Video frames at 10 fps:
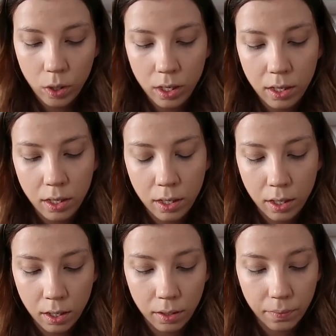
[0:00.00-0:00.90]

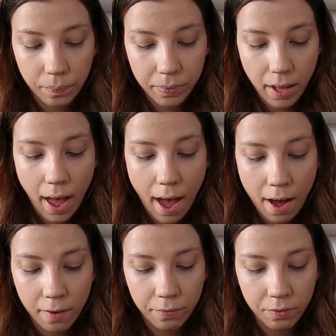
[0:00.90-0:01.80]
We
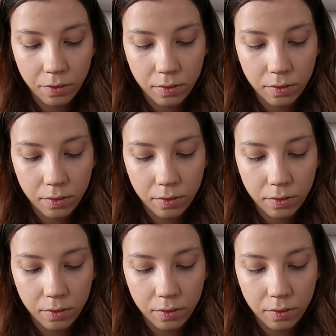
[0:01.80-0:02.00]
have